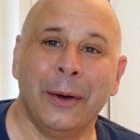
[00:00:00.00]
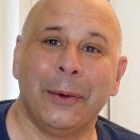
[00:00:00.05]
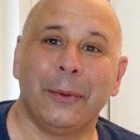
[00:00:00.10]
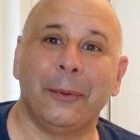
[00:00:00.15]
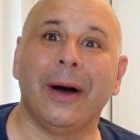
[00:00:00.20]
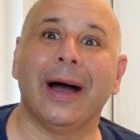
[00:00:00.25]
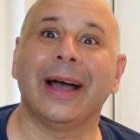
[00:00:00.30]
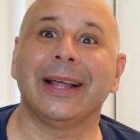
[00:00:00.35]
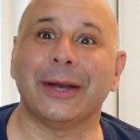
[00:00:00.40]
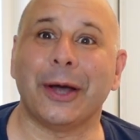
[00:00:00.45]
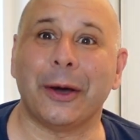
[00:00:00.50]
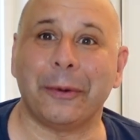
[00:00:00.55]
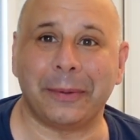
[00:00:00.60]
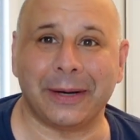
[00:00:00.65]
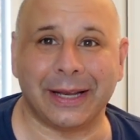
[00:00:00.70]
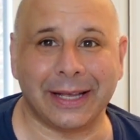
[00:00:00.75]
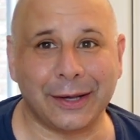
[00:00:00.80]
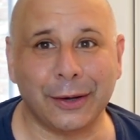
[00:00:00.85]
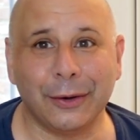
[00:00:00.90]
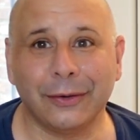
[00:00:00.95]
why
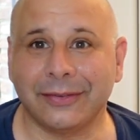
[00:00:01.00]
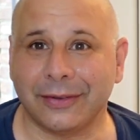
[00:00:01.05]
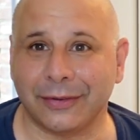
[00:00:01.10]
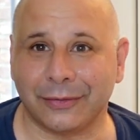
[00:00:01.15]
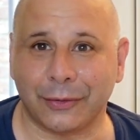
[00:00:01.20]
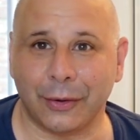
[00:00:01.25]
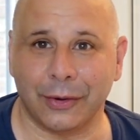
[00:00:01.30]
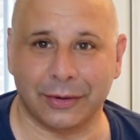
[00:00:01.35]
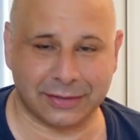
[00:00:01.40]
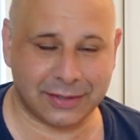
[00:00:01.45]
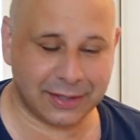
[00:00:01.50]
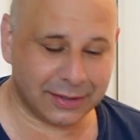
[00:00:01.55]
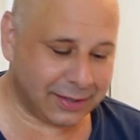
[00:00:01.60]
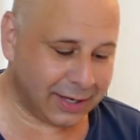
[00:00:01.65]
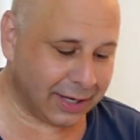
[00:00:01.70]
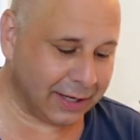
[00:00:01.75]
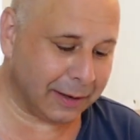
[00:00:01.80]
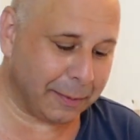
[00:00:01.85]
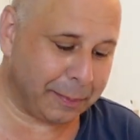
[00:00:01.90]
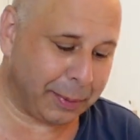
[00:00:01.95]
nobody uses
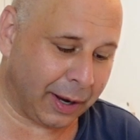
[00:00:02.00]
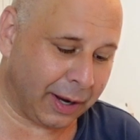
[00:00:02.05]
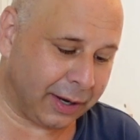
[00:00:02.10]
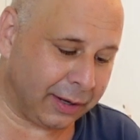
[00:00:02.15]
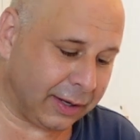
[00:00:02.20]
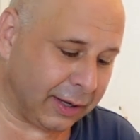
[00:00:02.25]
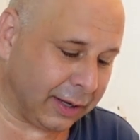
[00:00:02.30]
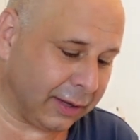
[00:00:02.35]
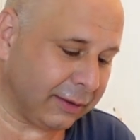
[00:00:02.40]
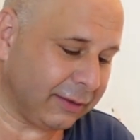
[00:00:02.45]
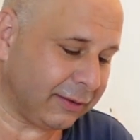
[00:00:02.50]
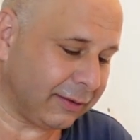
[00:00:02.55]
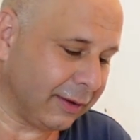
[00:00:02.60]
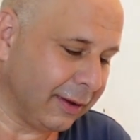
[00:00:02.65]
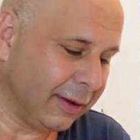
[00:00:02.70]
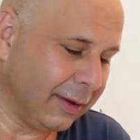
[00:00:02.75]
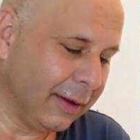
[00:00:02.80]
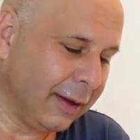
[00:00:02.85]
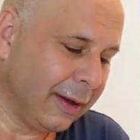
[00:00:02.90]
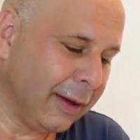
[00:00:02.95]
concertina bindings,